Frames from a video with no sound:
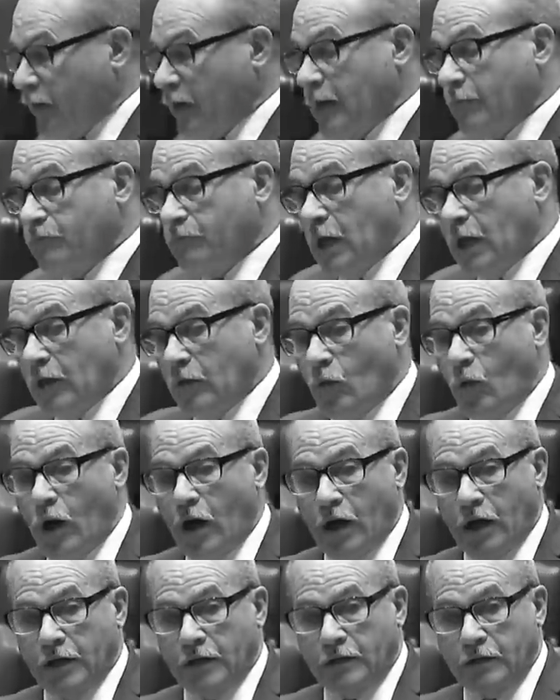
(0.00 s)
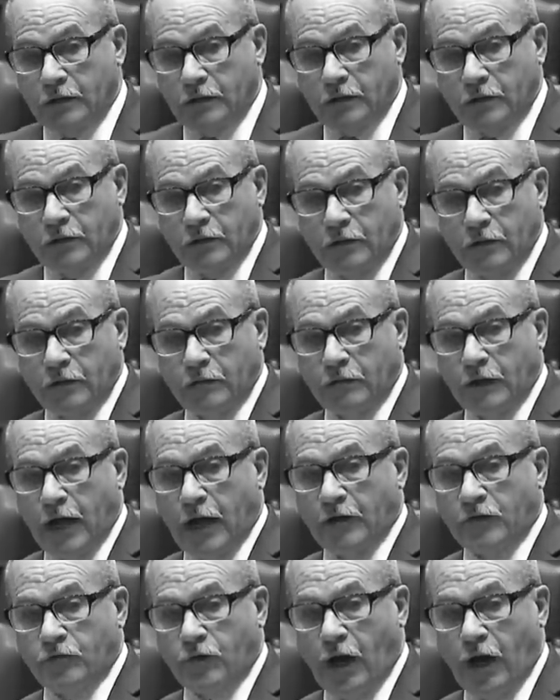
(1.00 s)
that may want
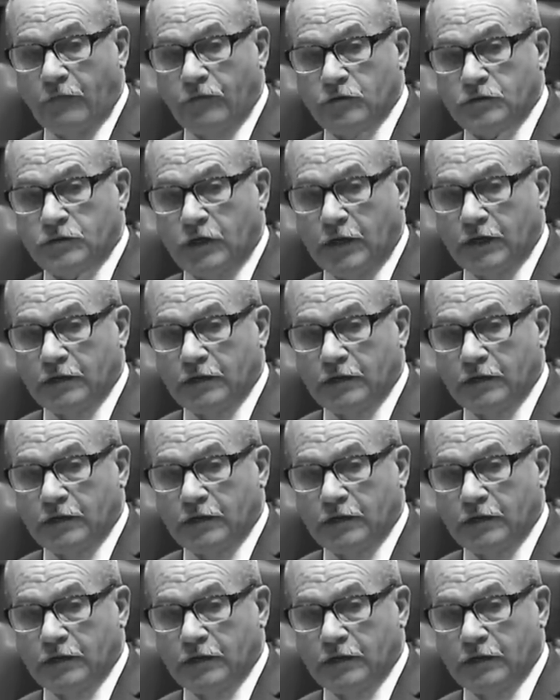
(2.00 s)
that driver's